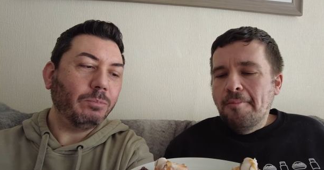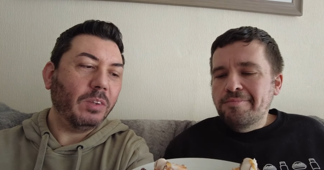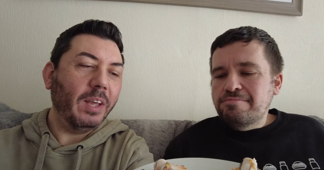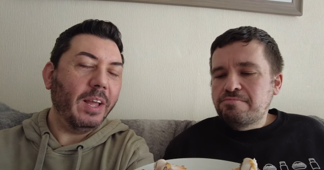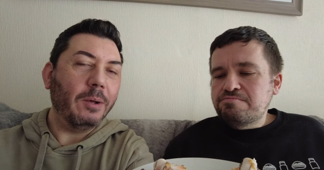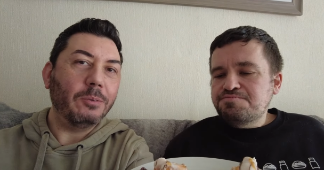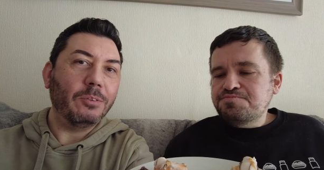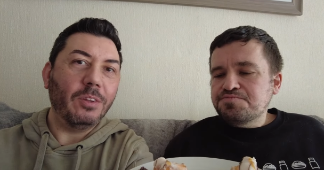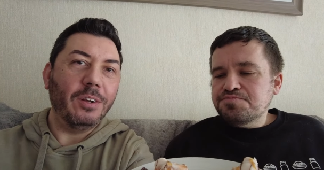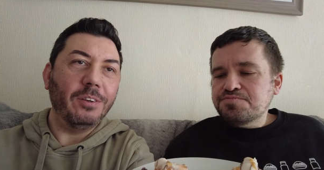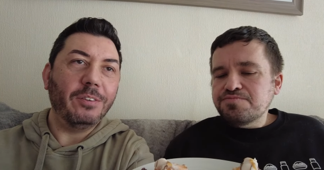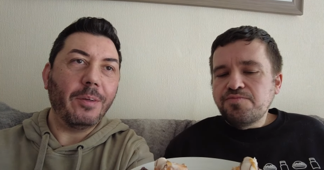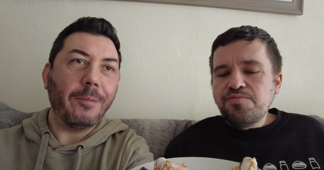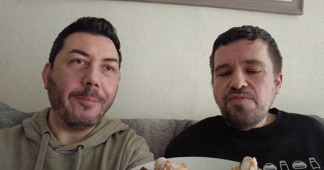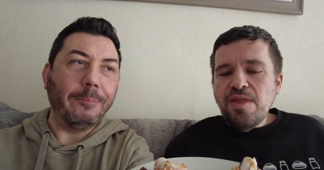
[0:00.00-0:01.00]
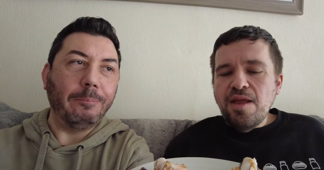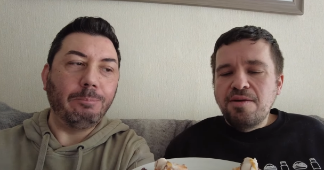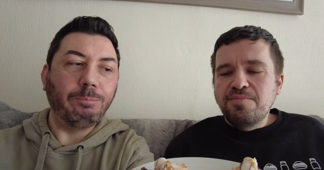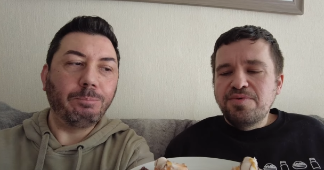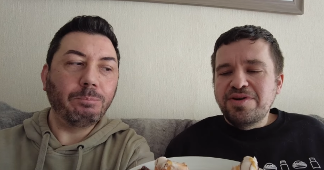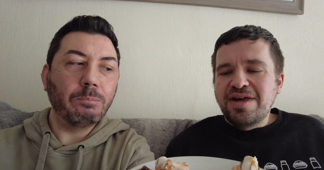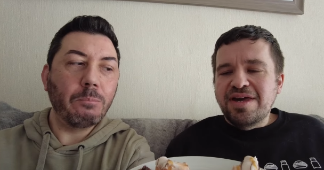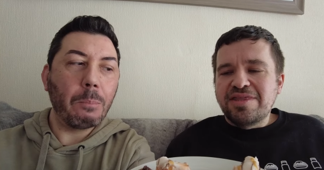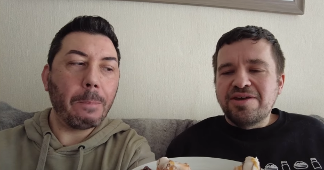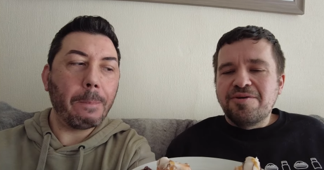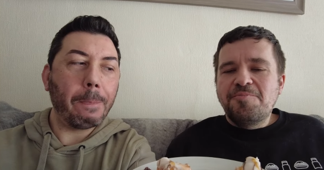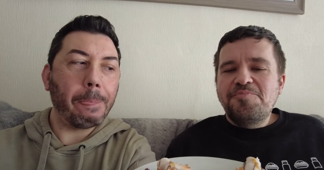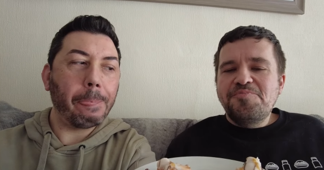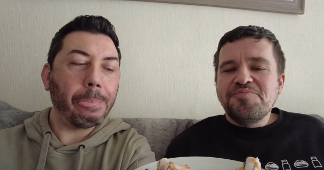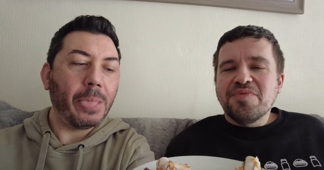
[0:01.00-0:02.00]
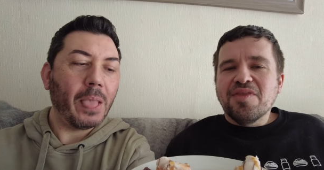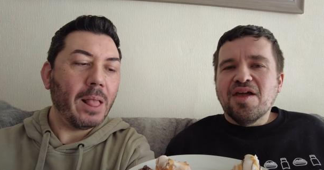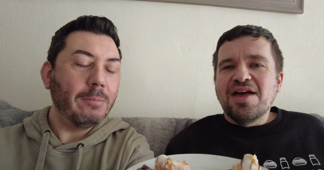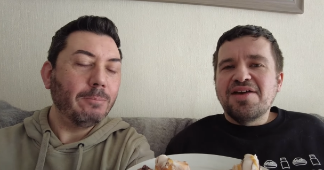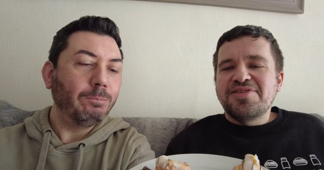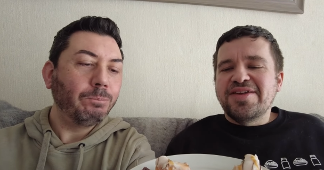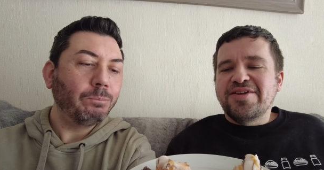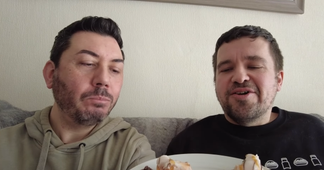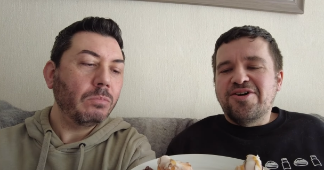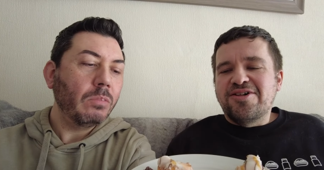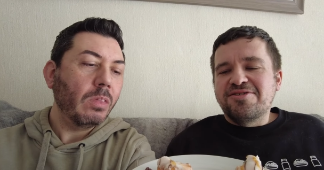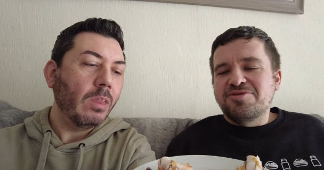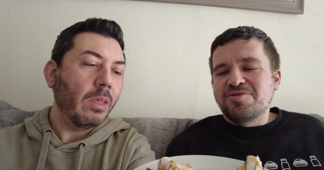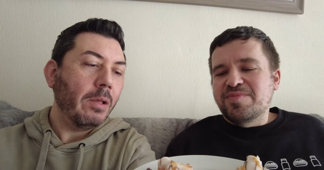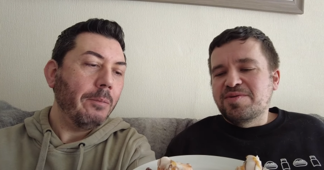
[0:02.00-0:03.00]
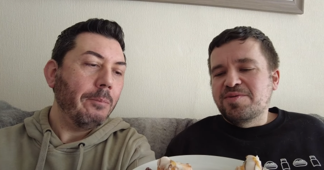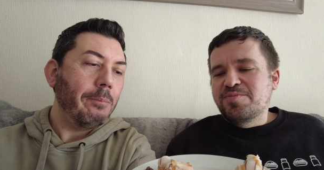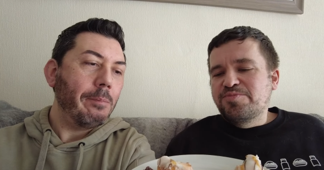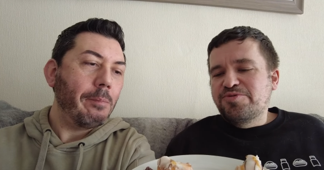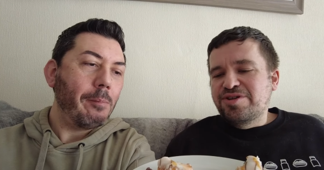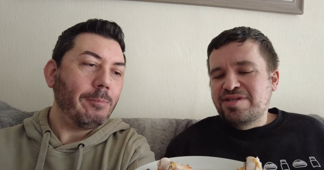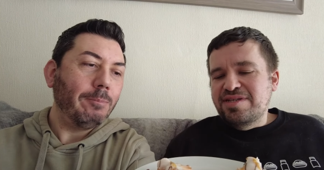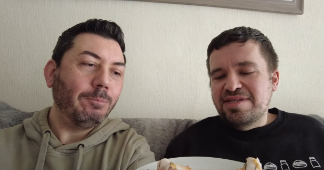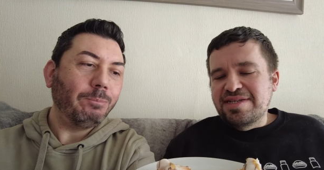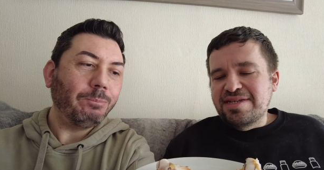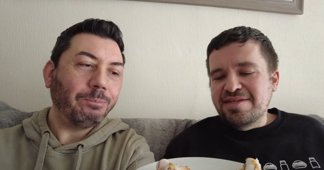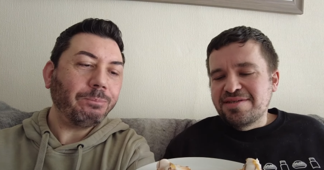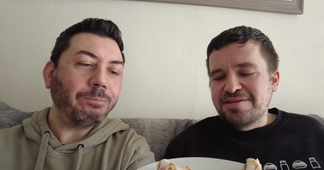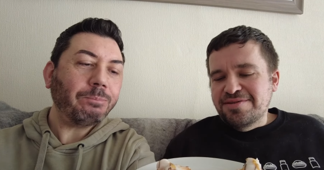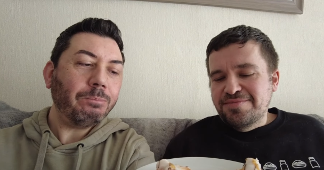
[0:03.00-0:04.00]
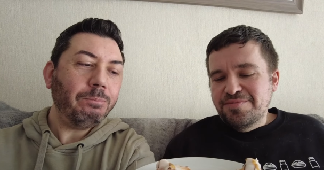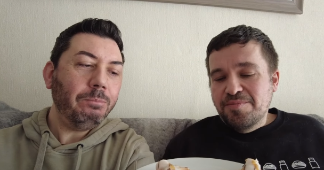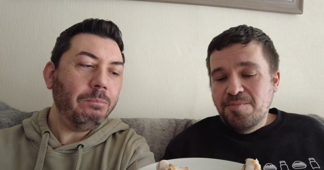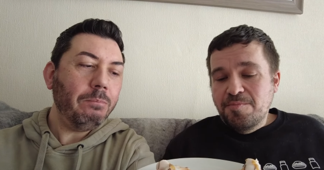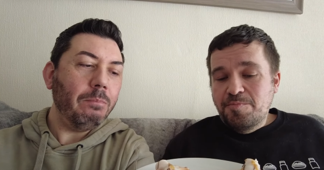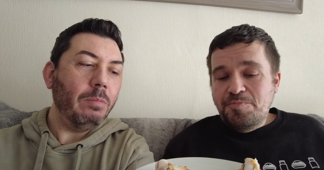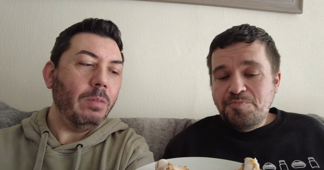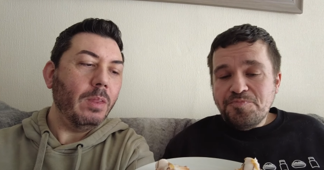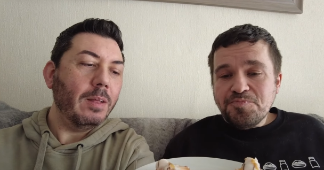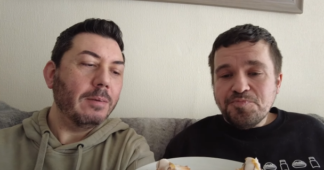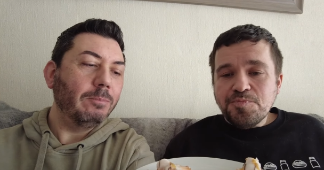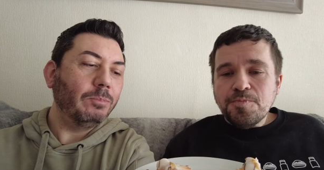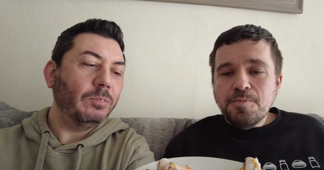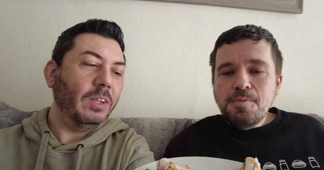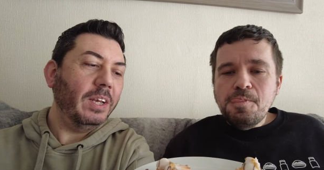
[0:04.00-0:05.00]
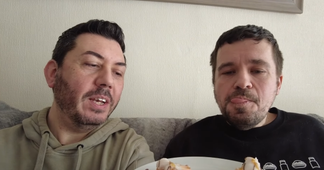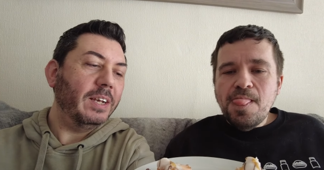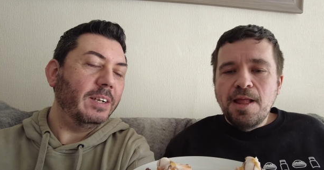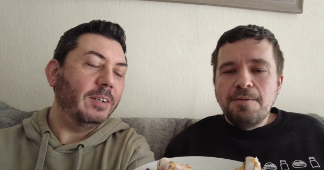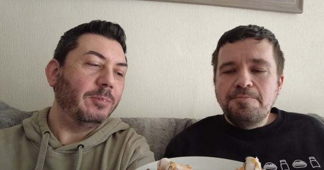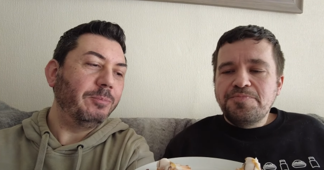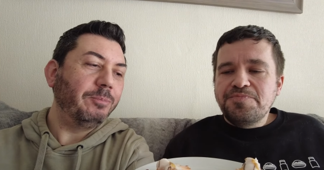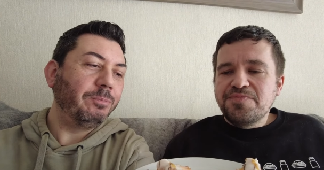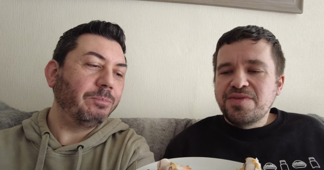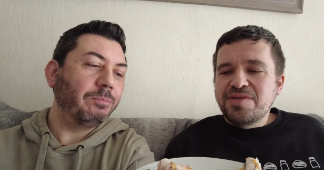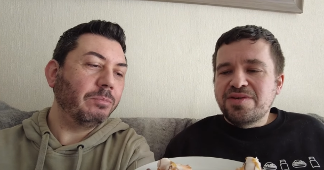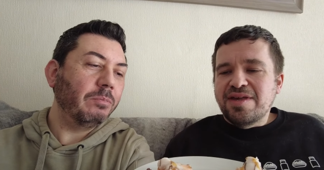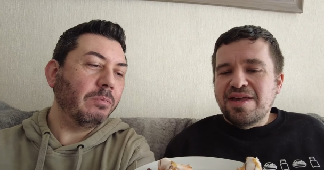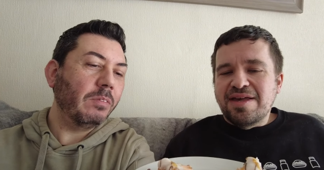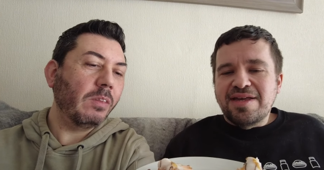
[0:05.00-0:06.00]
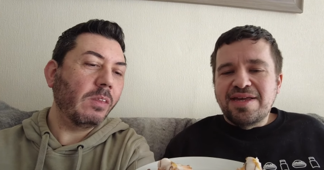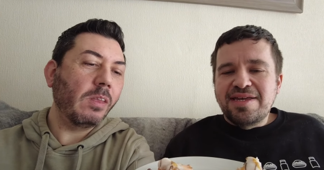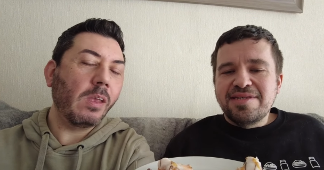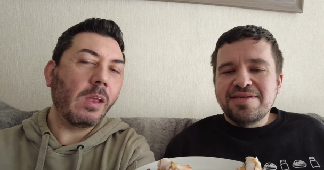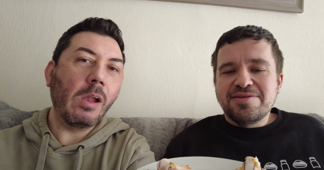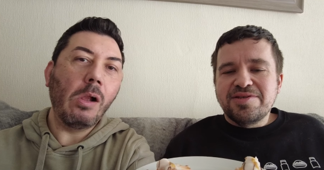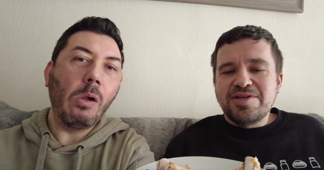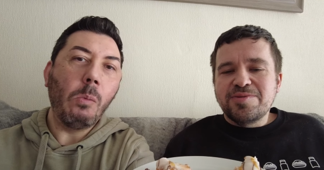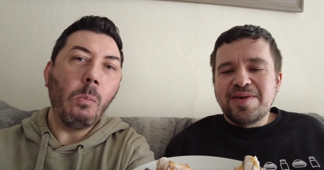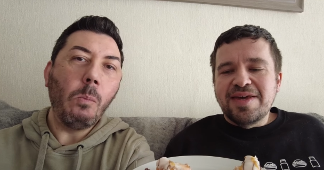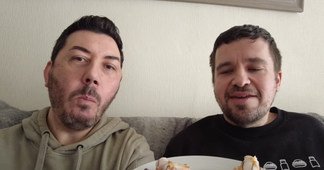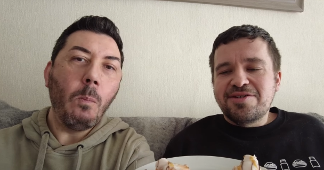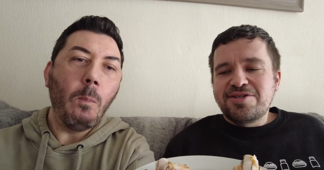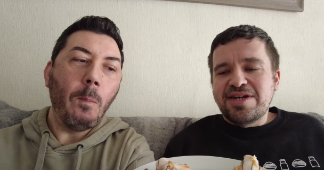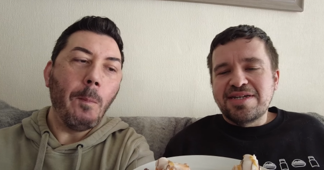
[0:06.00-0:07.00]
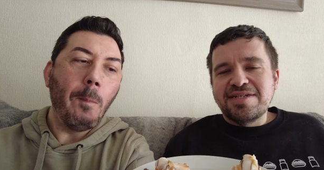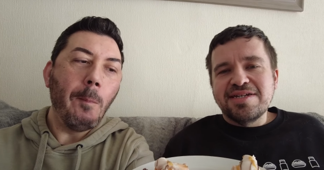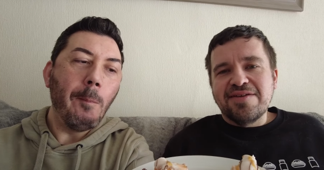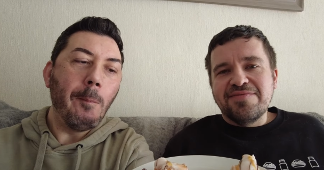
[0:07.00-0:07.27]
Speaker 1: Yeah, that was nice. That one.
Speaker 2: But yeah, the I think all of them are pretty decent. Yeah. And so yeah, it is, does make a change